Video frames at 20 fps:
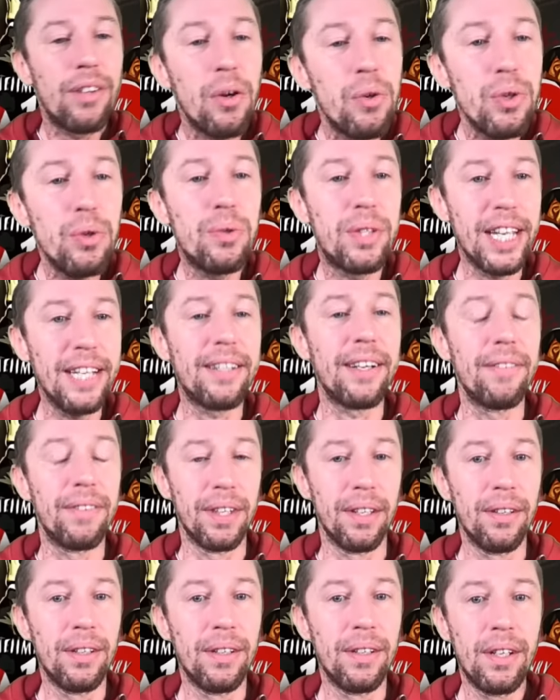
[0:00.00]
No, you didn't.
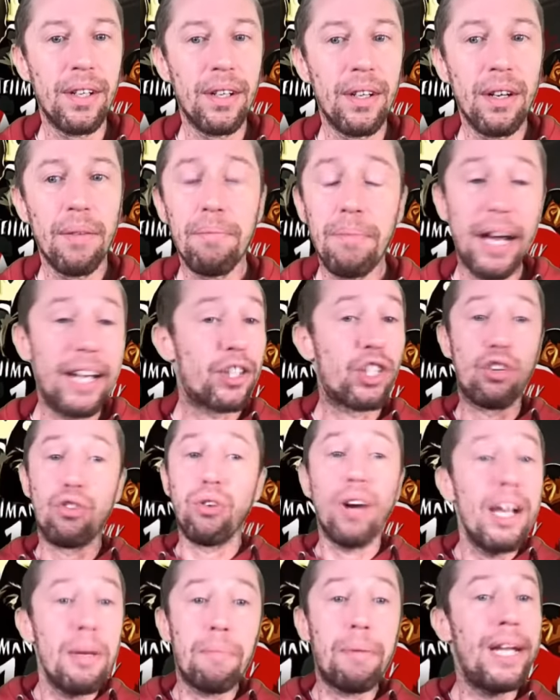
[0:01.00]
But it's
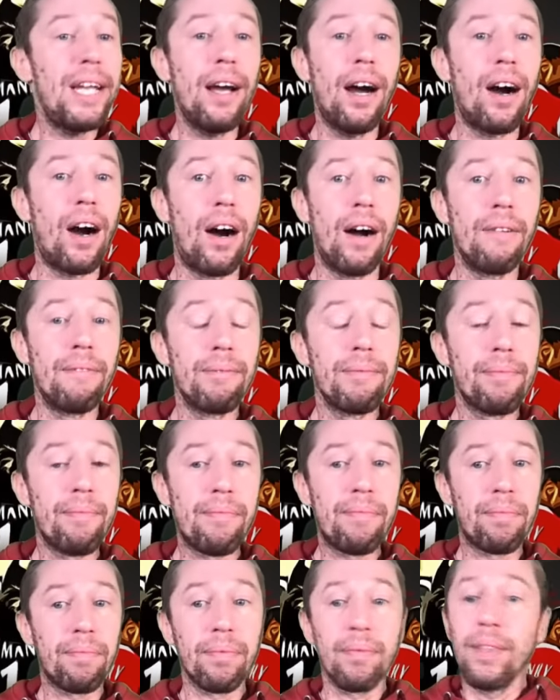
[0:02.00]
great PR.
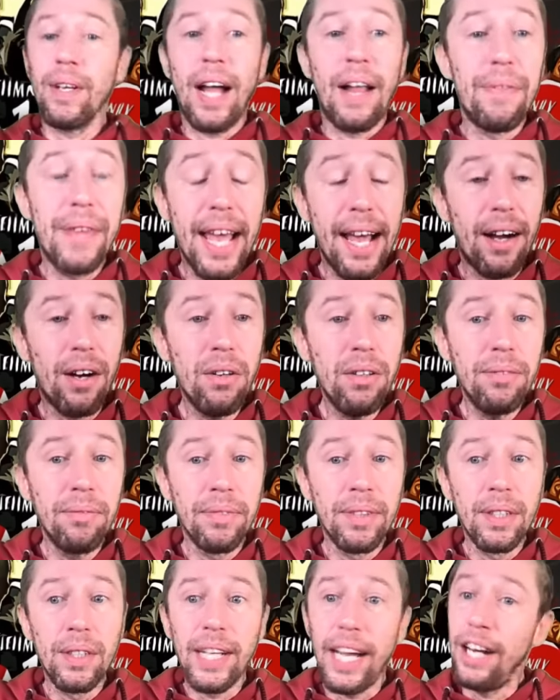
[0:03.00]
And now
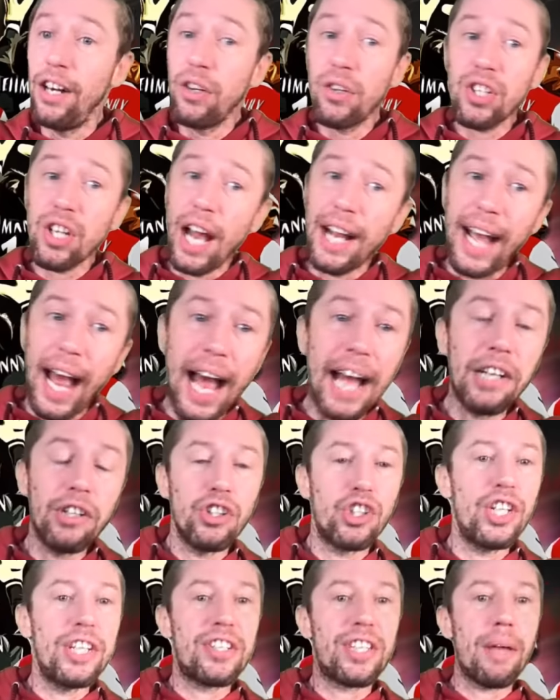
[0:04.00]
it looks like
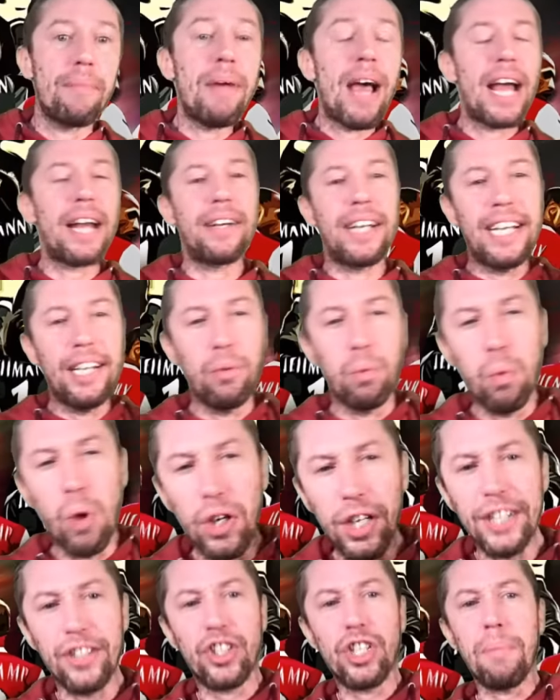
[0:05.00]
Ange is the man. He
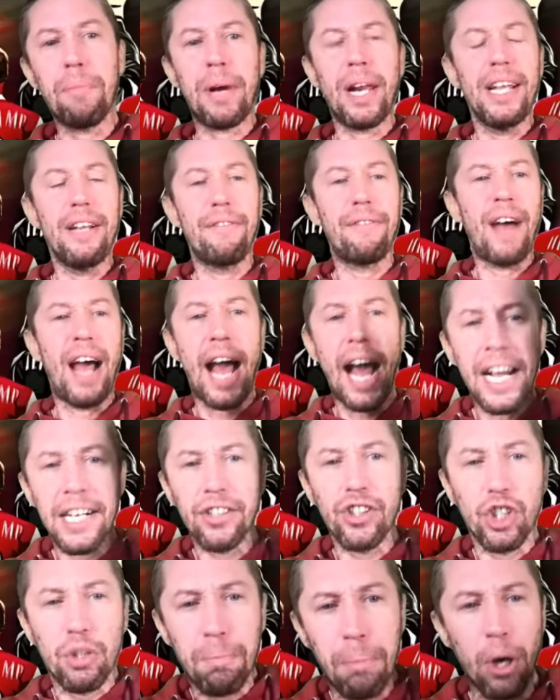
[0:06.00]
wanted to play for
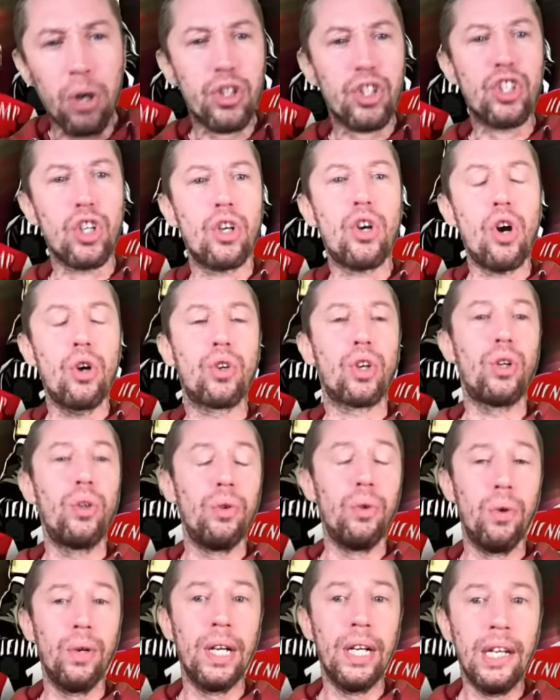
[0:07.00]
Ange
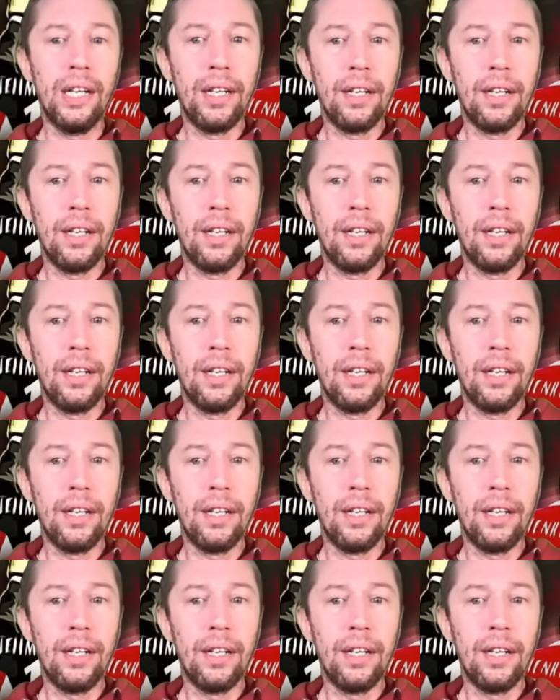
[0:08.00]
Postecoglou.